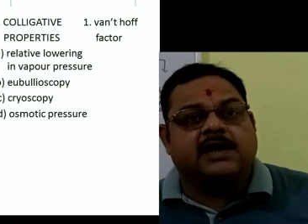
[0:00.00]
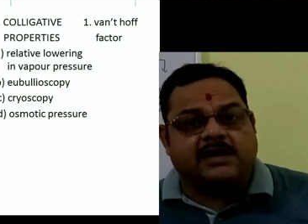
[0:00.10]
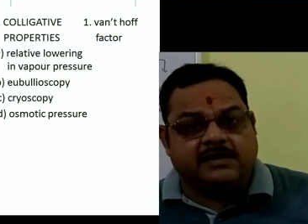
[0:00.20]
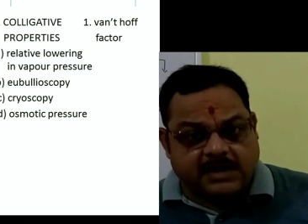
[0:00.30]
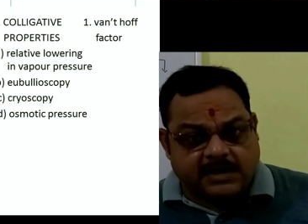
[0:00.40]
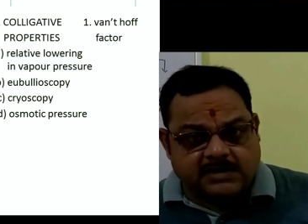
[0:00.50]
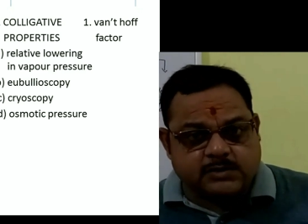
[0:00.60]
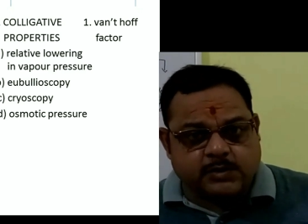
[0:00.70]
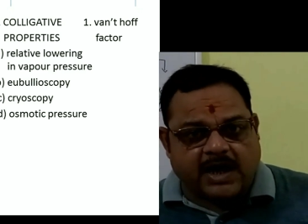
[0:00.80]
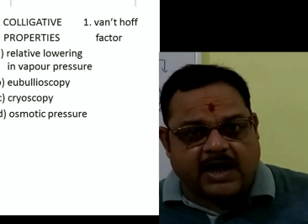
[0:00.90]
And that
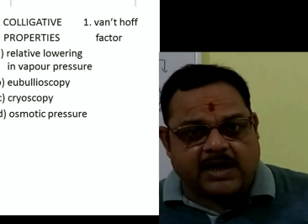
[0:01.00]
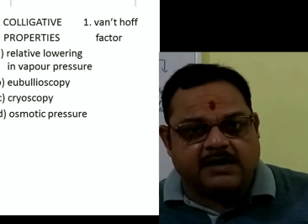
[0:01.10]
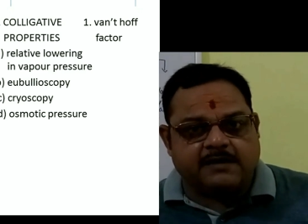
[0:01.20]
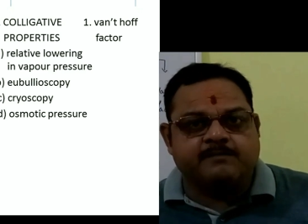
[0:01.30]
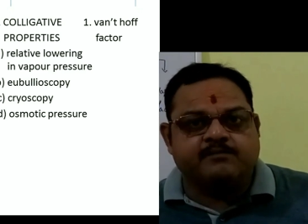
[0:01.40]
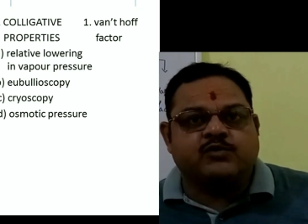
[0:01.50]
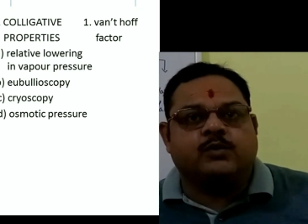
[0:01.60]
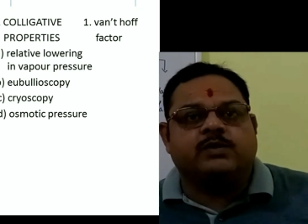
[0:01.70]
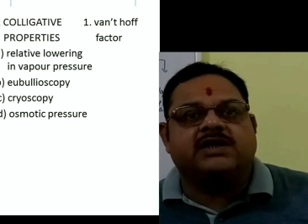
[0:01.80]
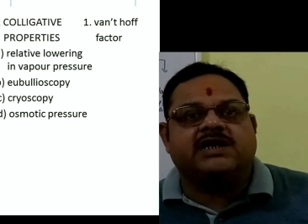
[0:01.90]
is why
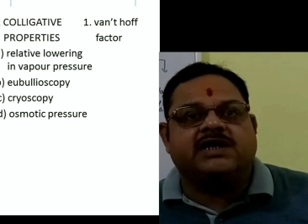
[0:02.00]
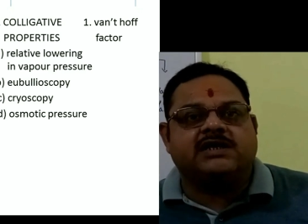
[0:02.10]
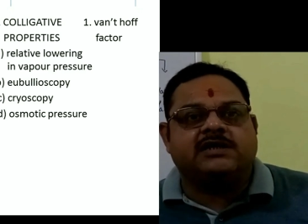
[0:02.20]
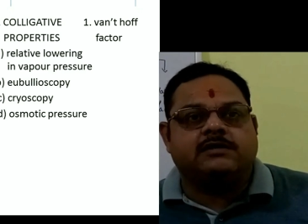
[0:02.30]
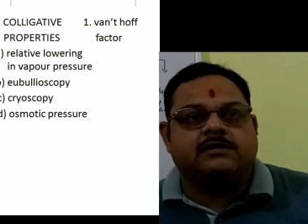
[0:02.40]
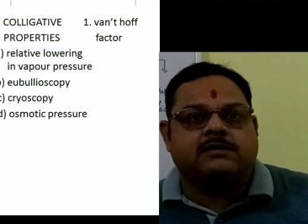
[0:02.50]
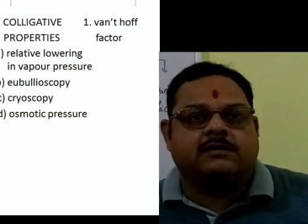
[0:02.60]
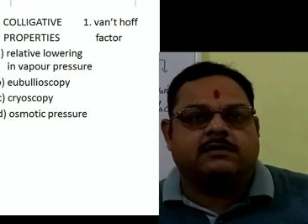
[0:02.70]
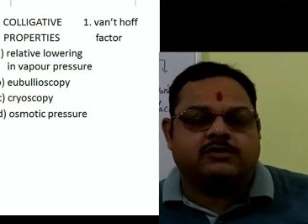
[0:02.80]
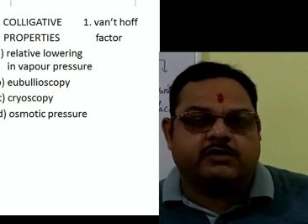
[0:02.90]
we need
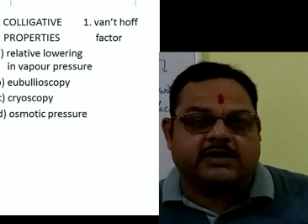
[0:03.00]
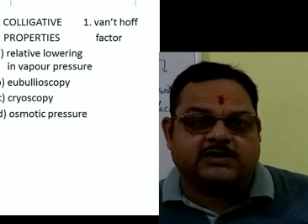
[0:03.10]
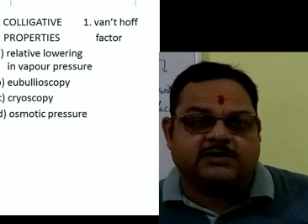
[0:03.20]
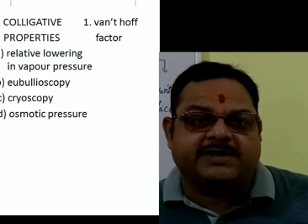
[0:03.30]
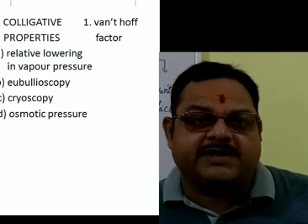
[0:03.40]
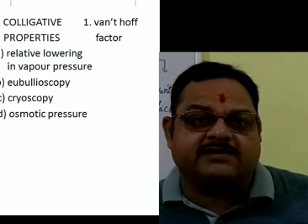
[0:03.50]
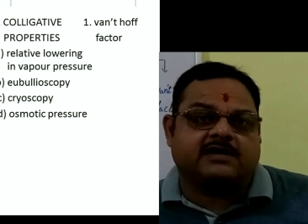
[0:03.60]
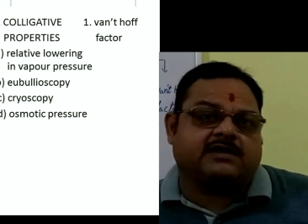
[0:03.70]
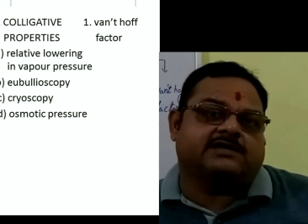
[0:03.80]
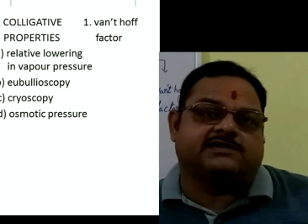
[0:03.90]
to express
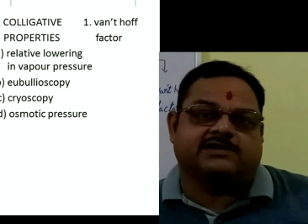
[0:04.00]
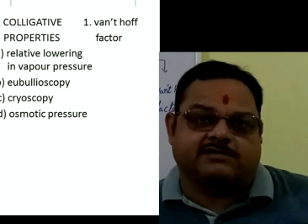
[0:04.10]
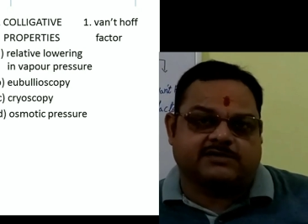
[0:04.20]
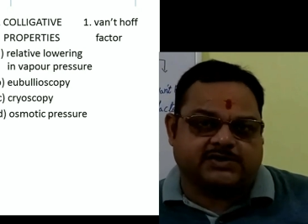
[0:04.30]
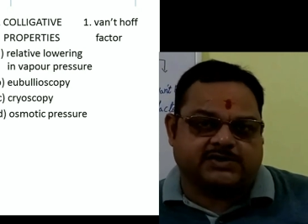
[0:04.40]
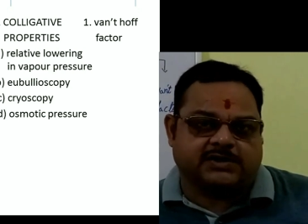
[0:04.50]
the concentration.